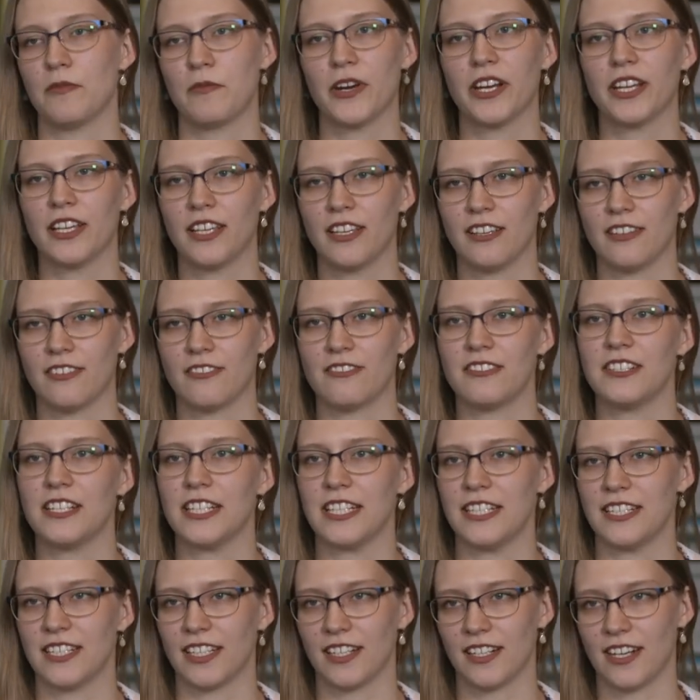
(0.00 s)
working on
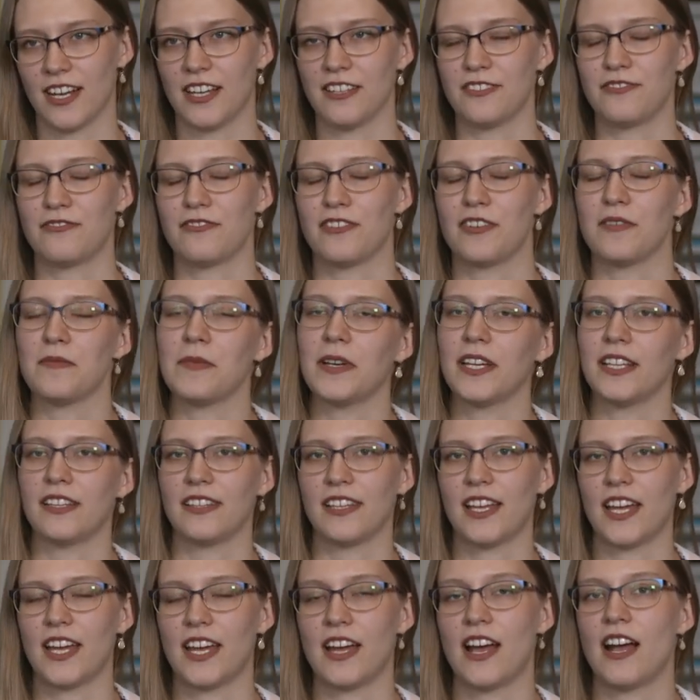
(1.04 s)
in the classroom and
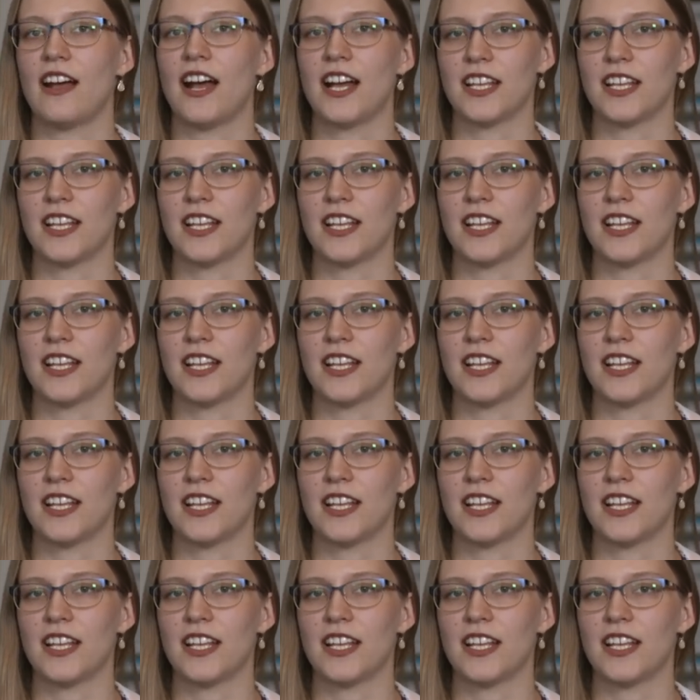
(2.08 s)
the